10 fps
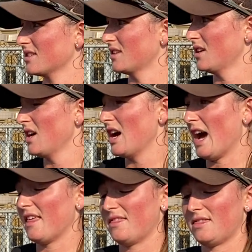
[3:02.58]
And
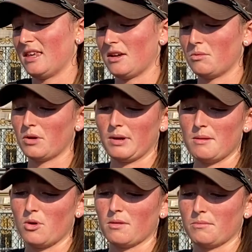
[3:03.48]
I think we're way
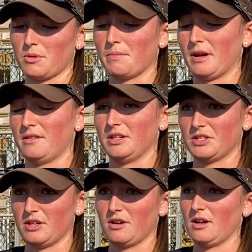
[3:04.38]
more prepared
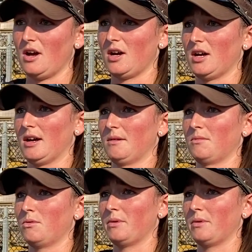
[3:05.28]
this year um,